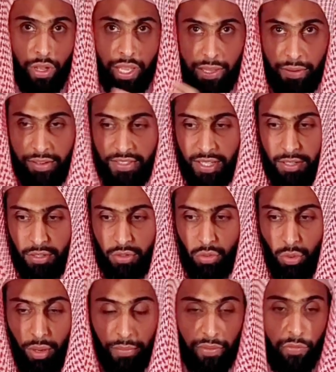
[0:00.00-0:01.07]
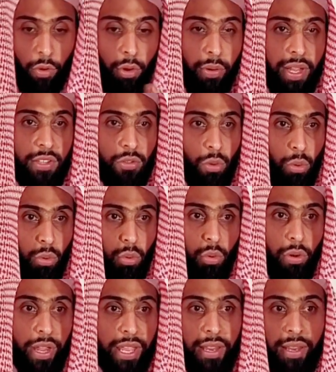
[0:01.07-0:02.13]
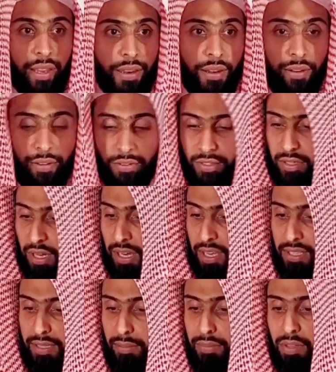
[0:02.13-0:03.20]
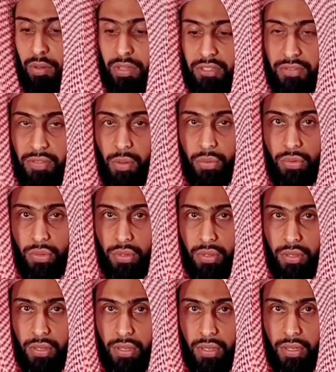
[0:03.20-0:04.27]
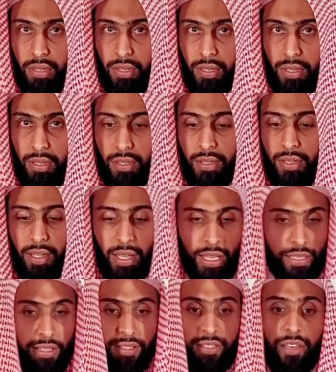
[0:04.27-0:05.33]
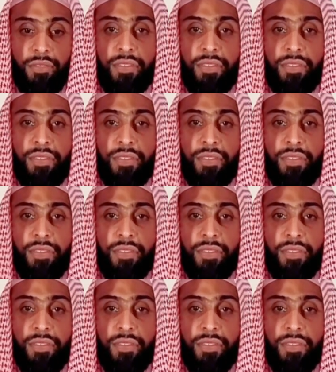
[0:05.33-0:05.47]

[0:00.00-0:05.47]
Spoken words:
He recited the surah before going to ruku', he was reading something on his phone. It doesn't